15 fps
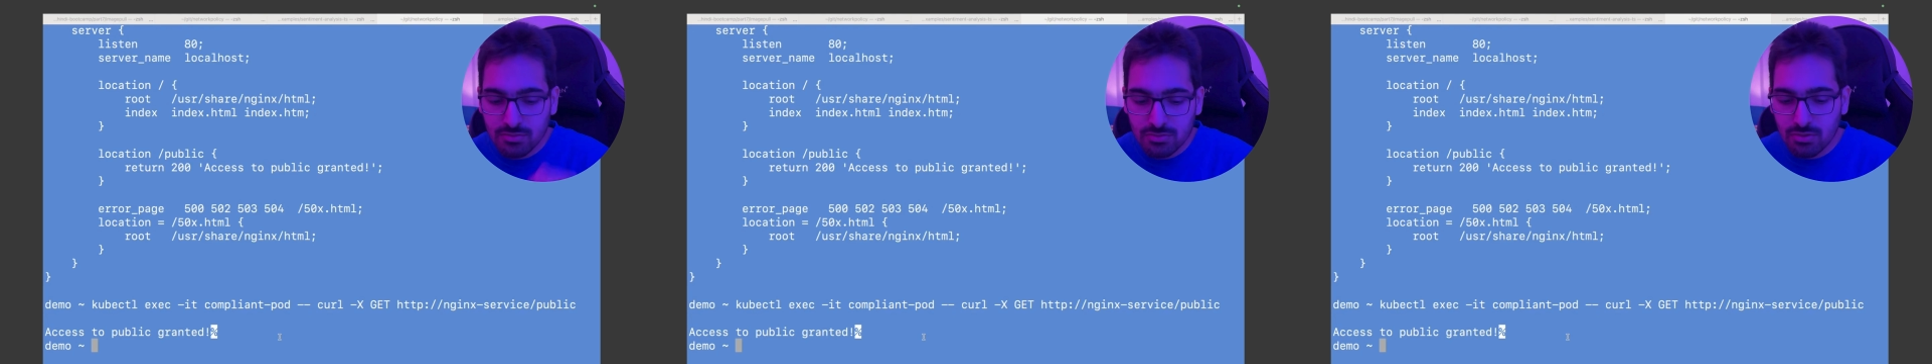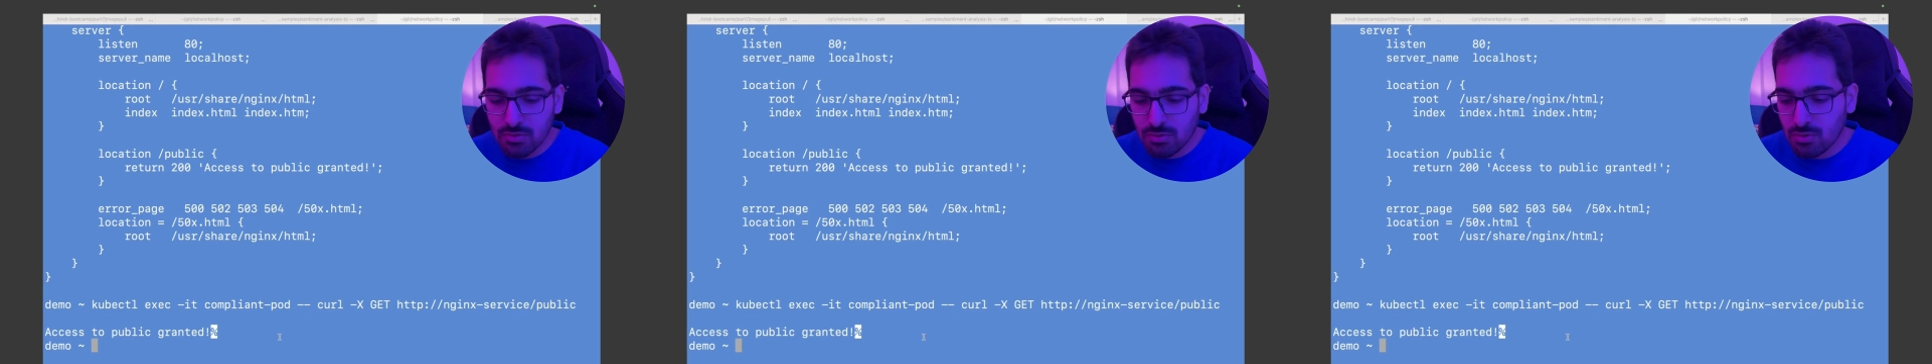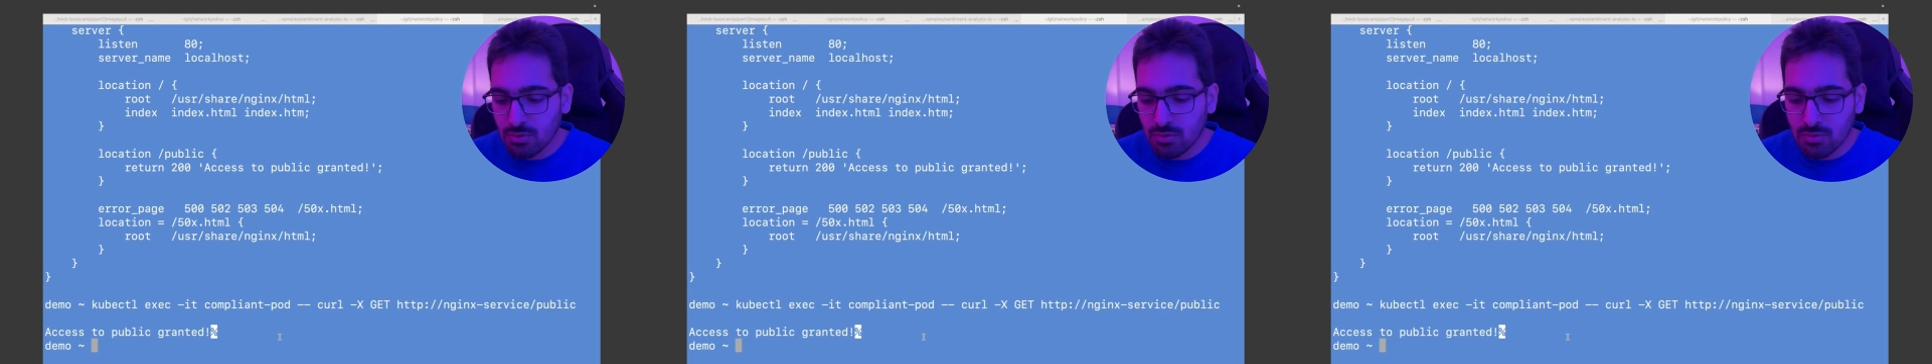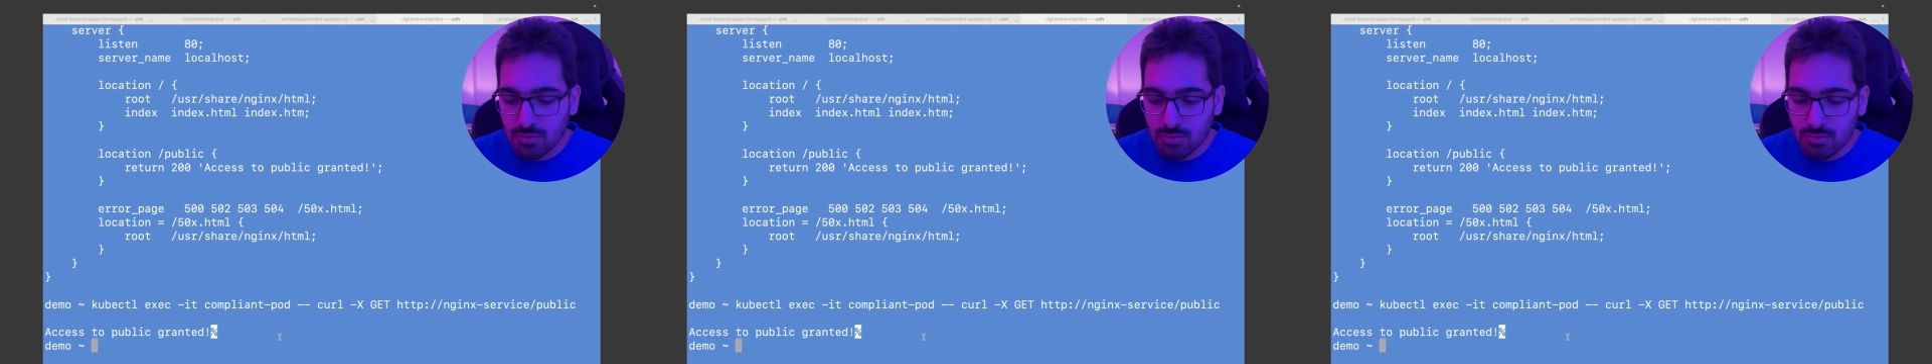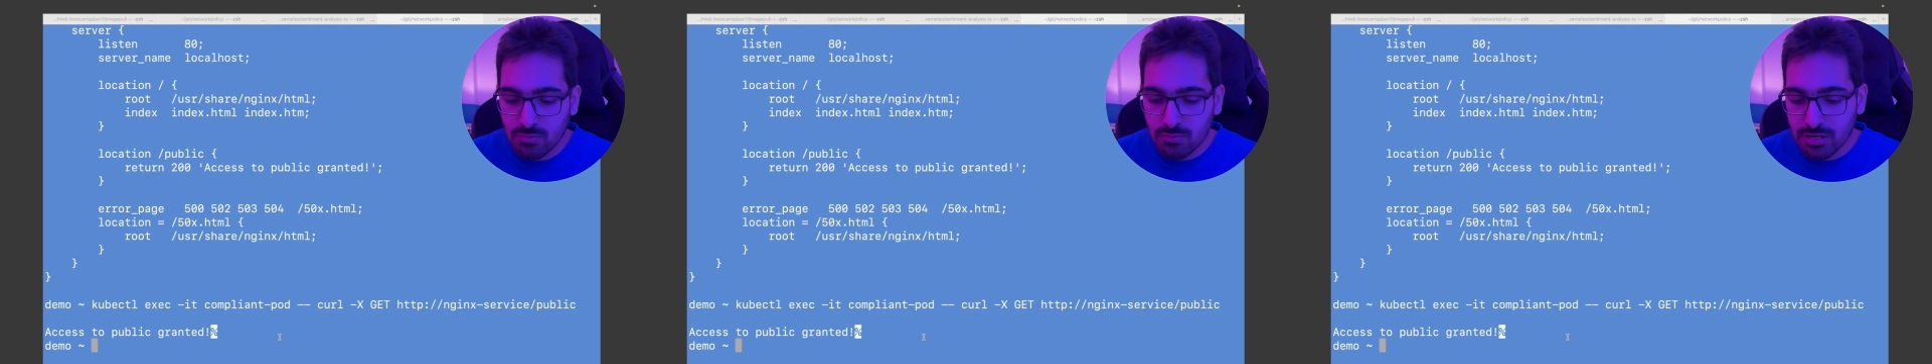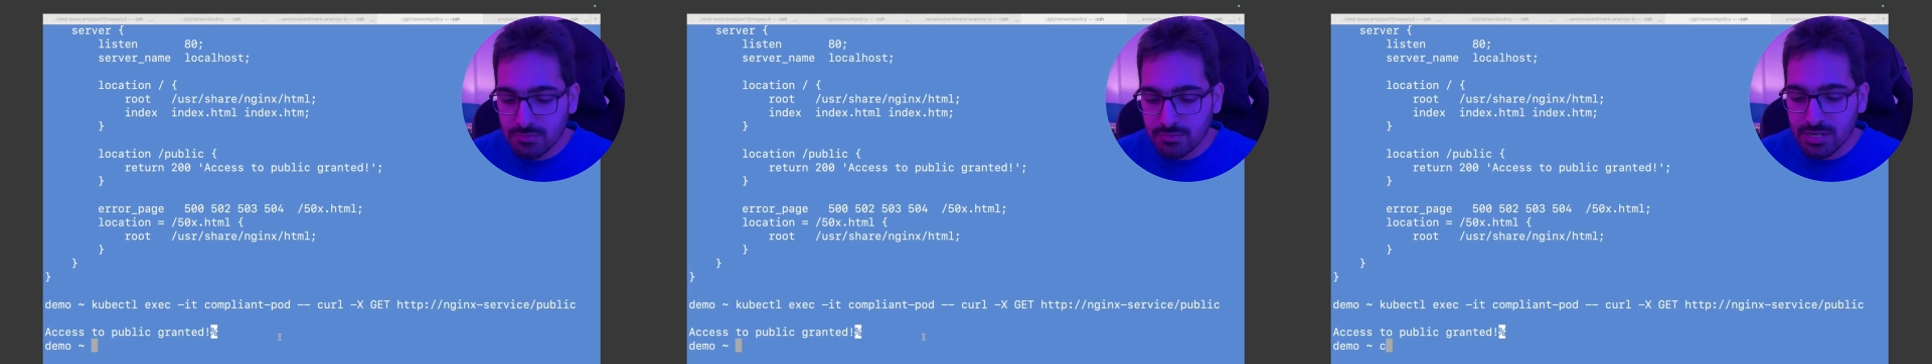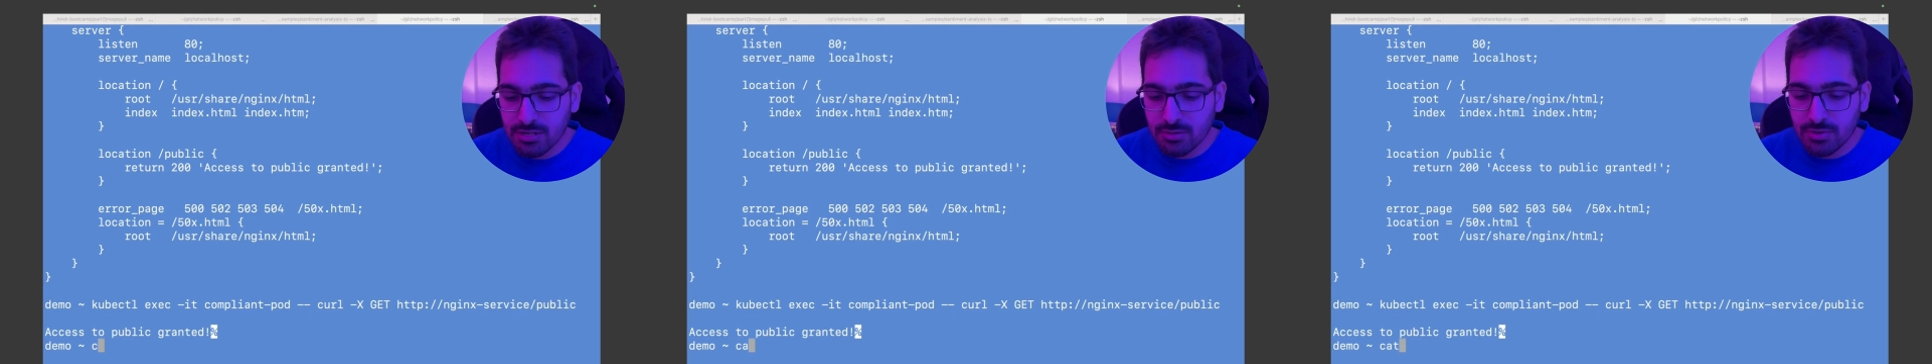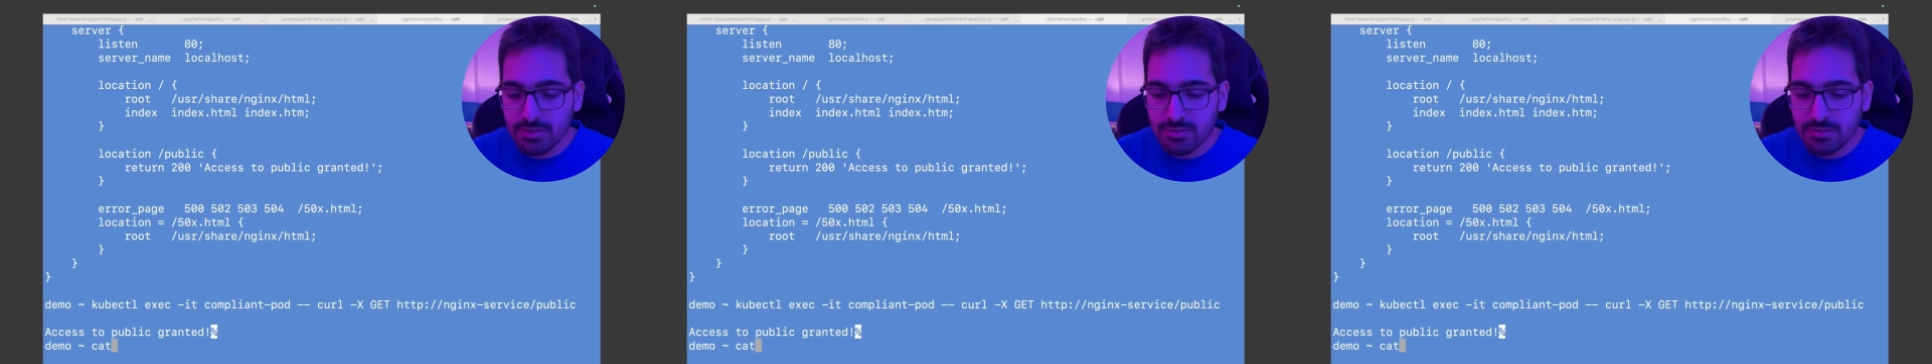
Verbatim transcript: so what we'll do